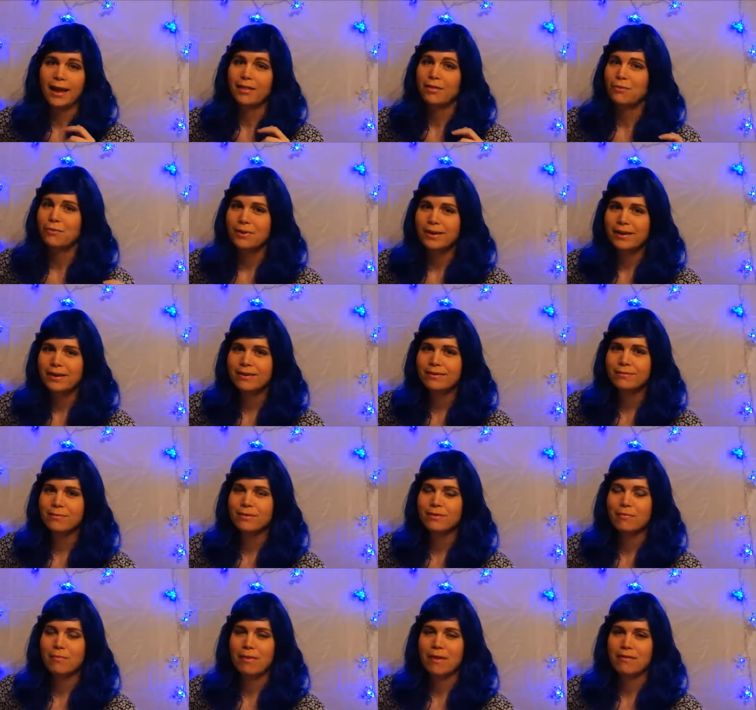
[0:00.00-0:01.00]
Halloween
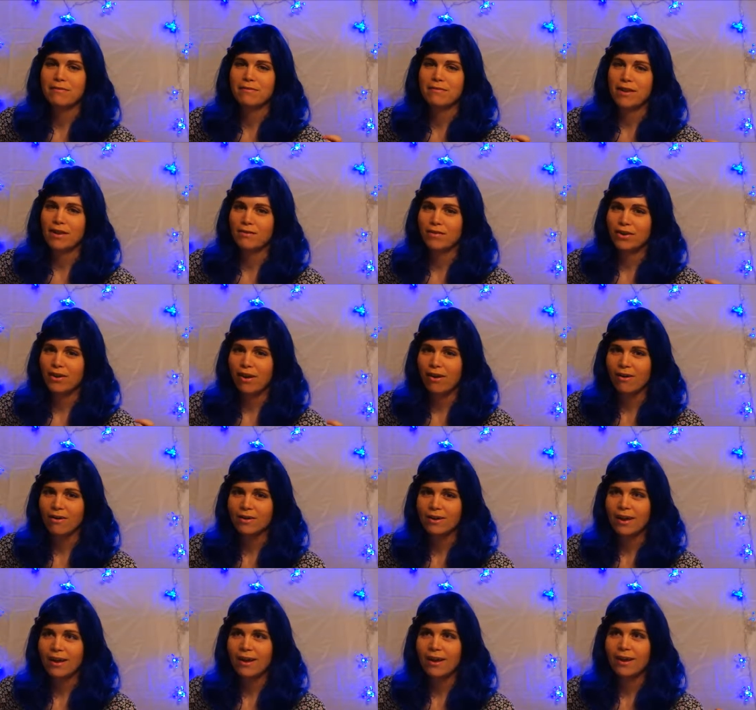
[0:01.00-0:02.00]
was my favorite
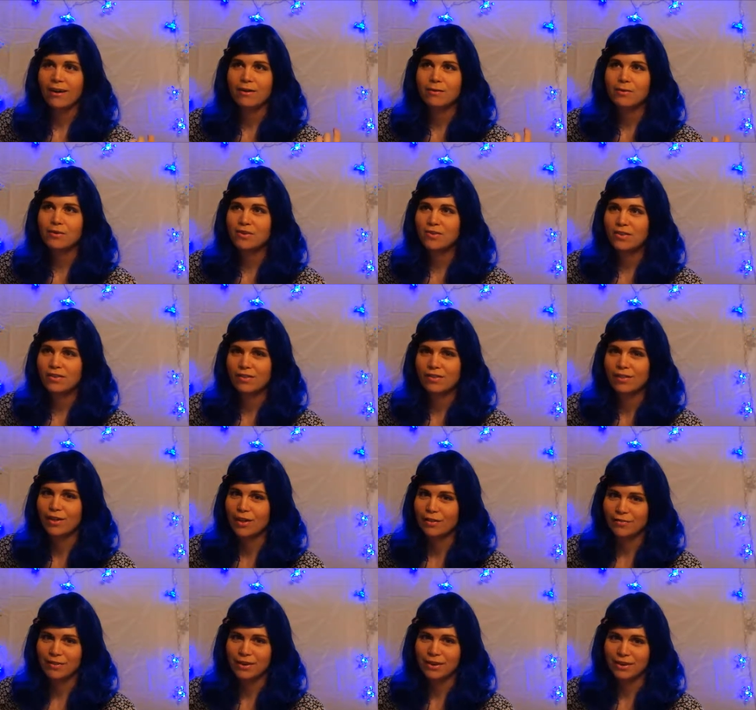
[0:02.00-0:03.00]
holiday. I always just
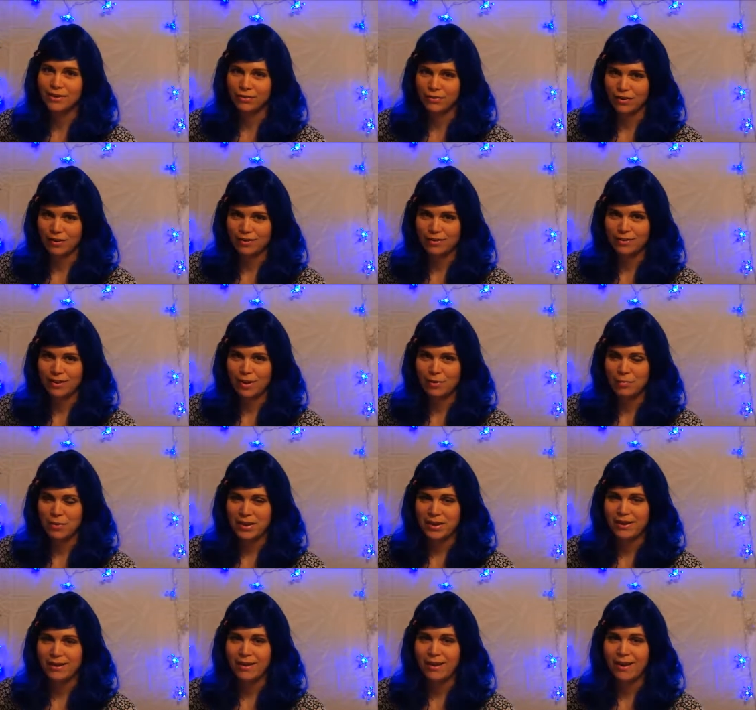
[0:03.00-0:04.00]
loved getting dressed up
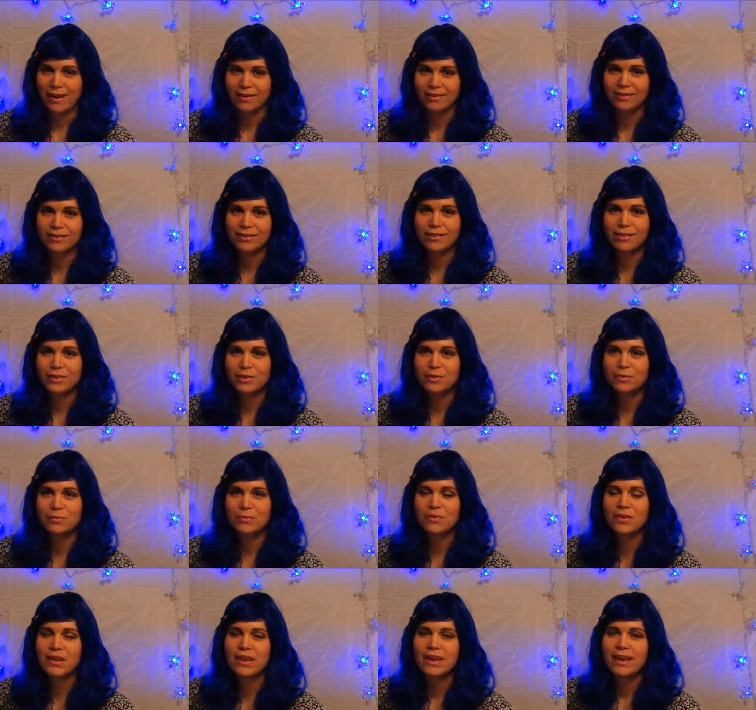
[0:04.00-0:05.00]
in
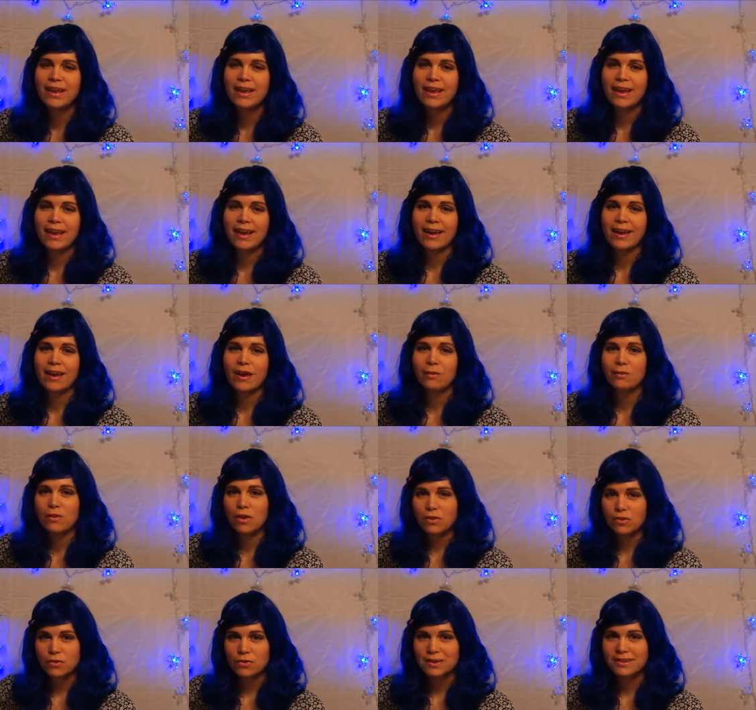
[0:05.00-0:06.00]
costumes. And I was
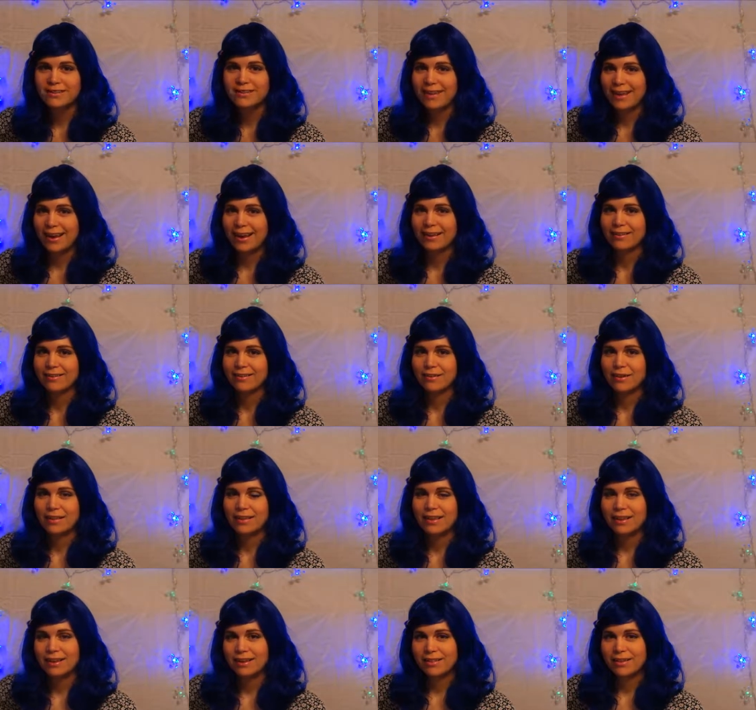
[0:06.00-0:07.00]
also in dance, so
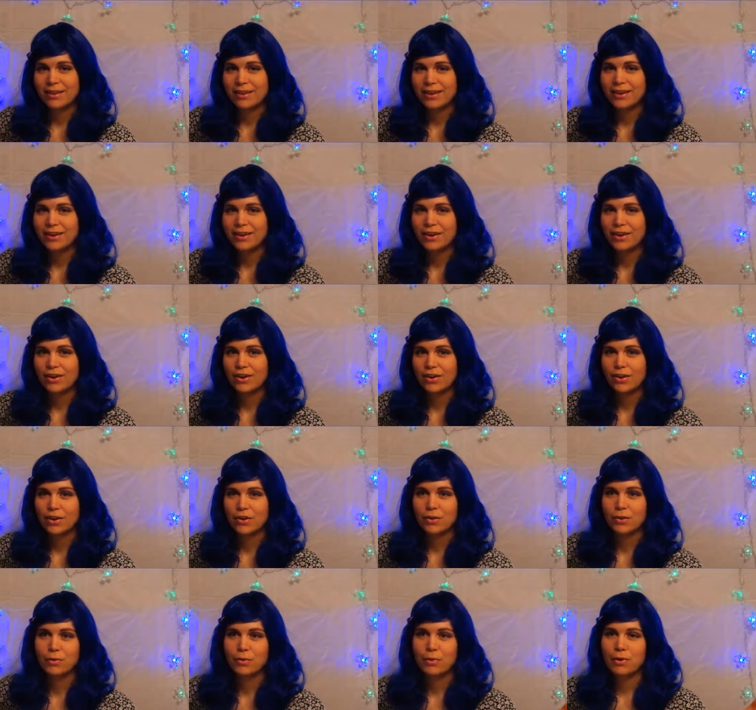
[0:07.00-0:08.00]
at the end of the year,
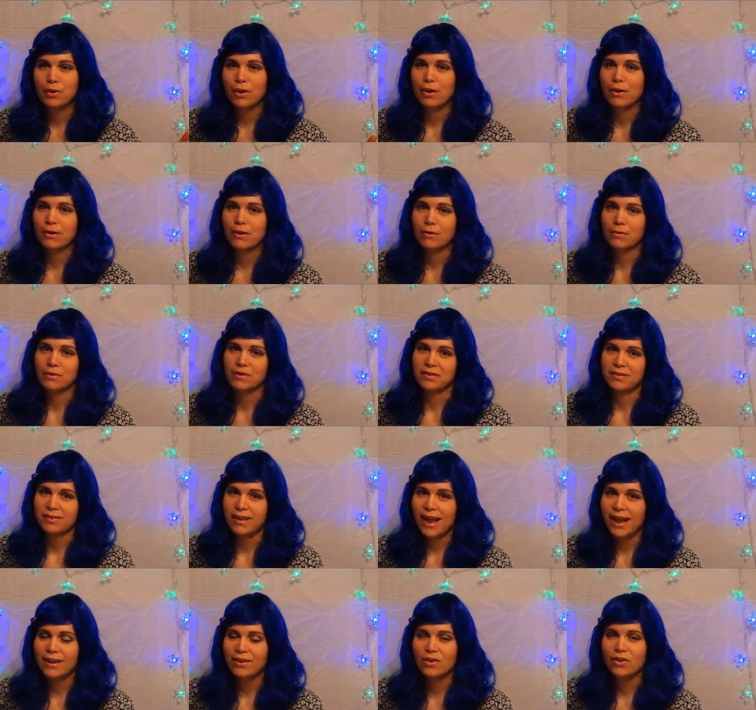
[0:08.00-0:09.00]
you'd put on a
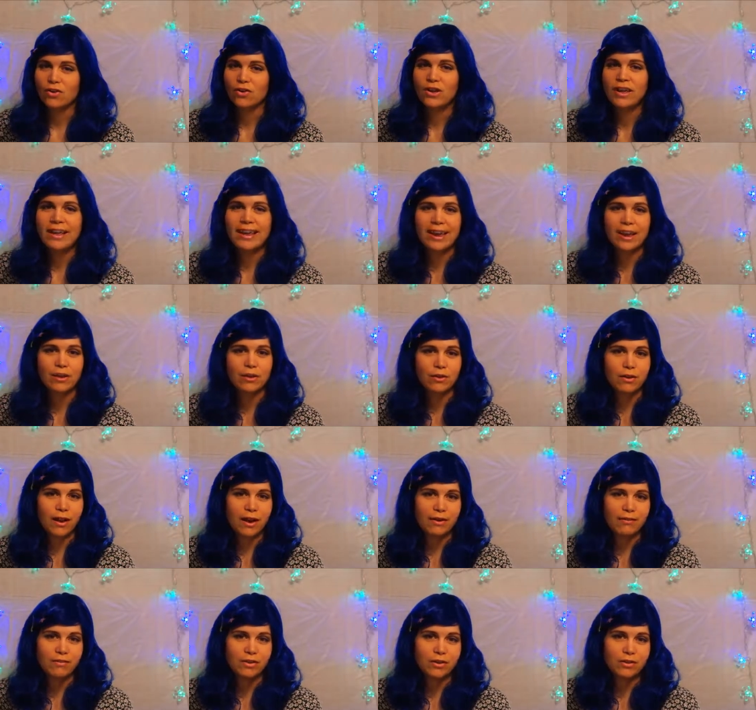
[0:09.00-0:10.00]
recital and you'd
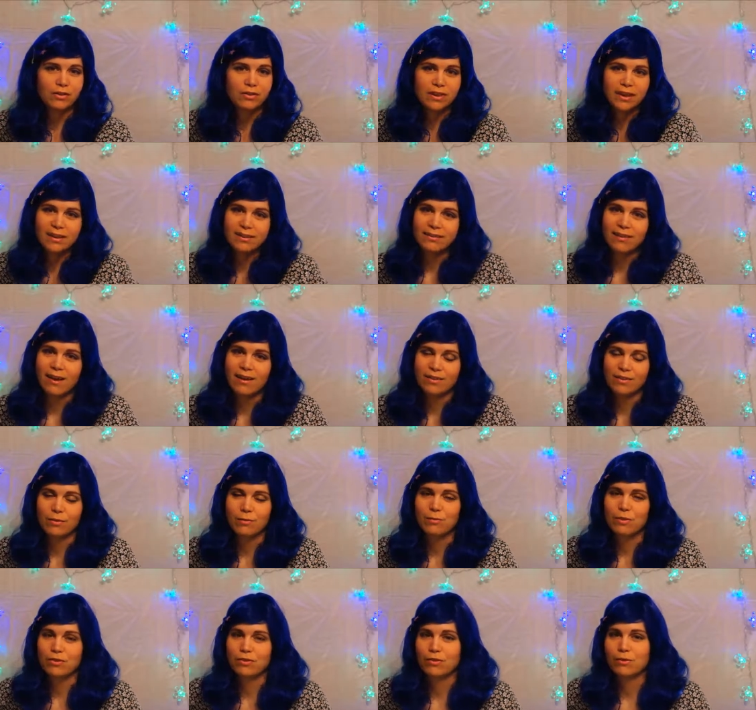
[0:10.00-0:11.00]
have little dance
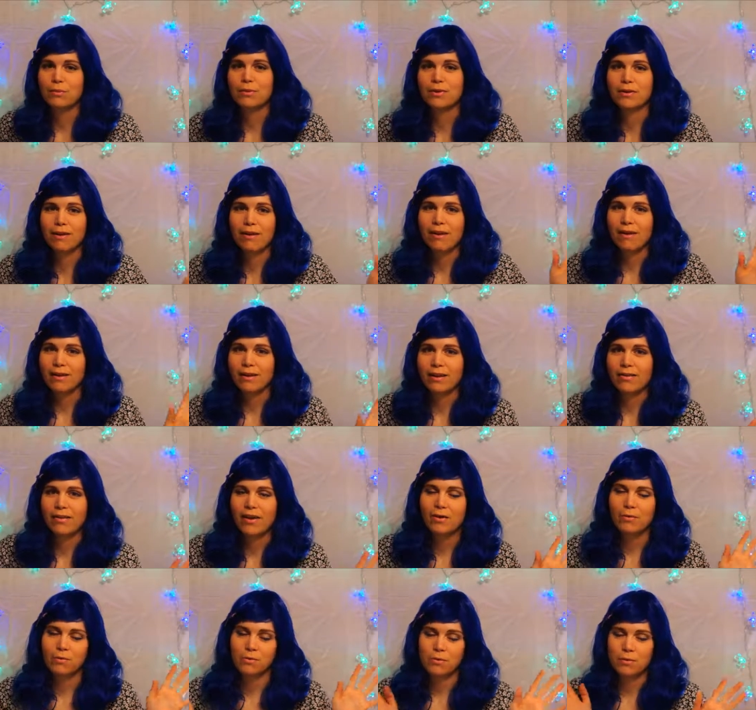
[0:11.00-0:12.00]
costumes that you put on, and
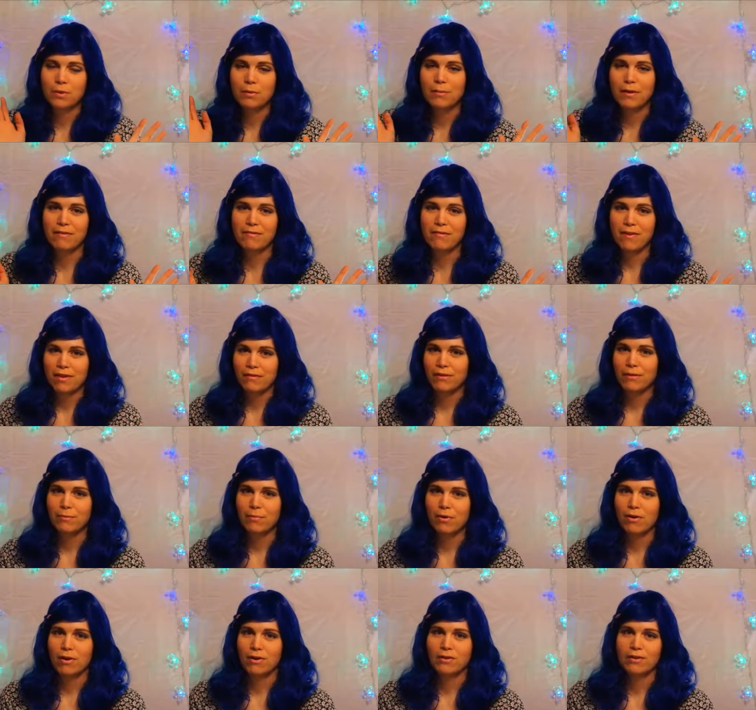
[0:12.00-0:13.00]
that was one of my
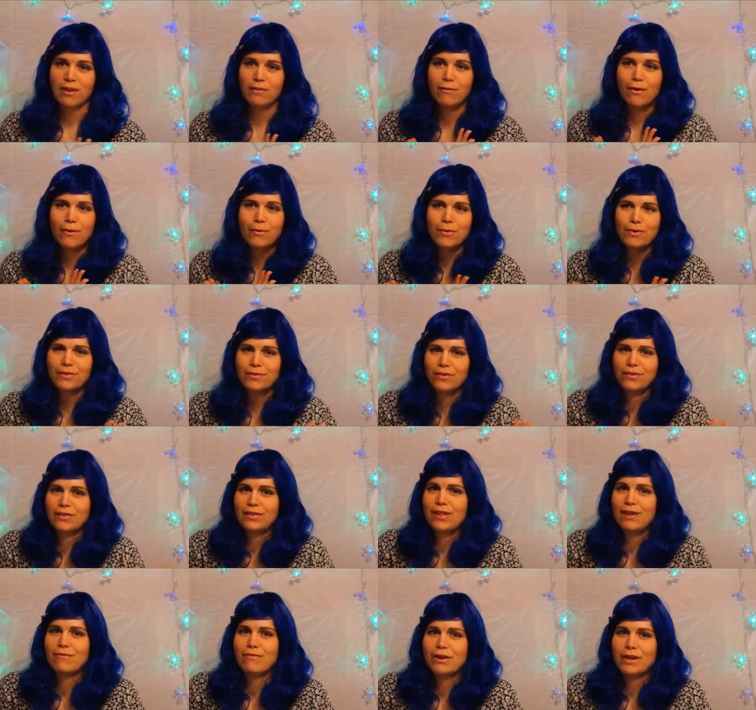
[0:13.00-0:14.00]
favorite parts. I've always
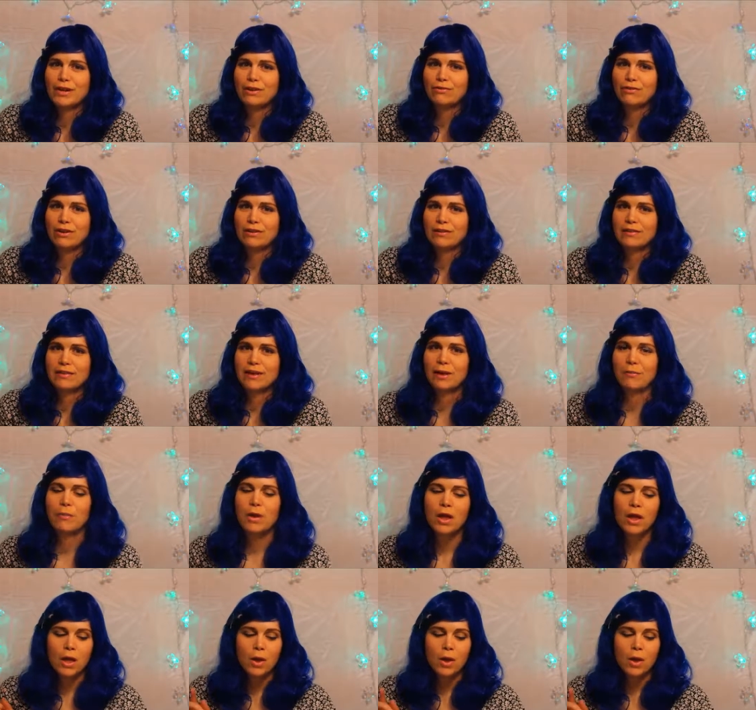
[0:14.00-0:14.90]
just loved getting dressed up,